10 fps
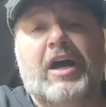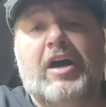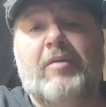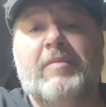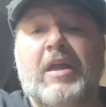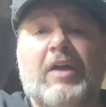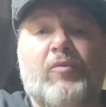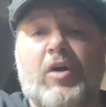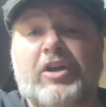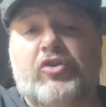
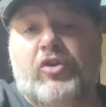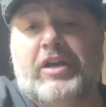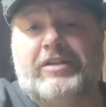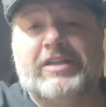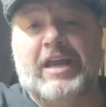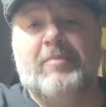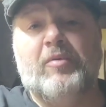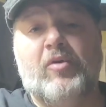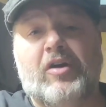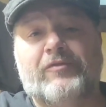One good
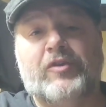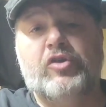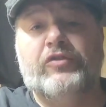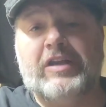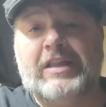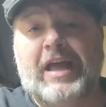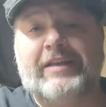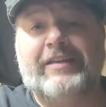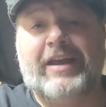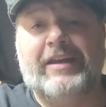example of using
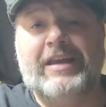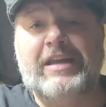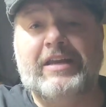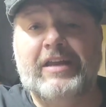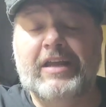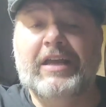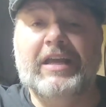that technique